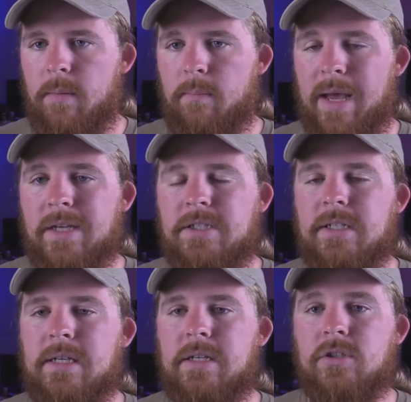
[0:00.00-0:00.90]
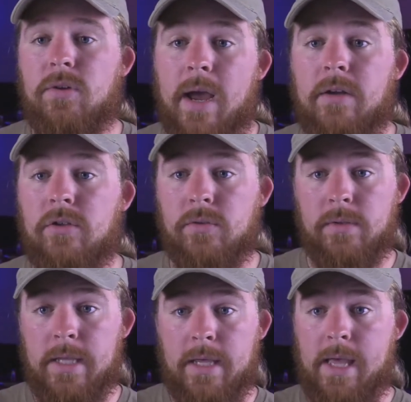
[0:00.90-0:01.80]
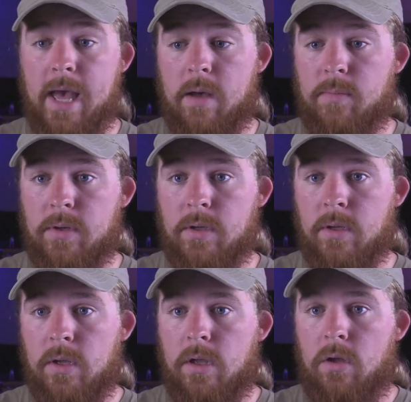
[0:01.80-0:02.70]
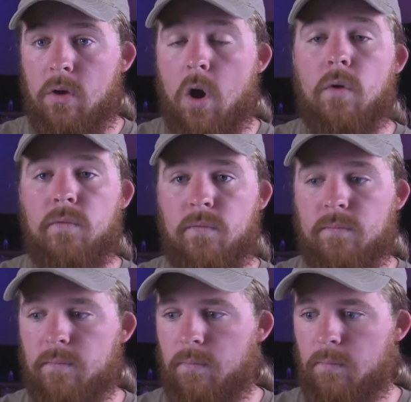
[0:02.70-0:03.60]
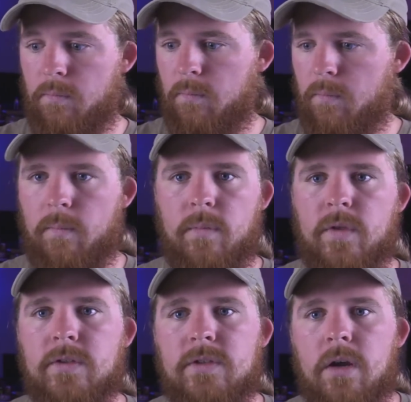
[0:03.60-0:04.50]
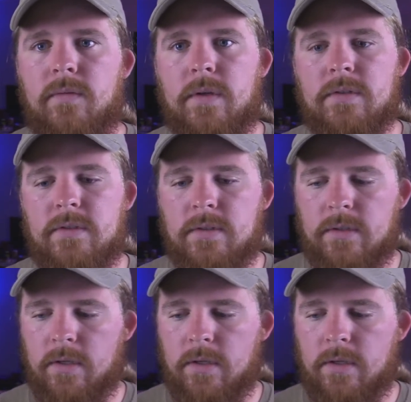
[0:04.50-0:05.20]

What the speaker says: bashing and trying to get Gab off their servers.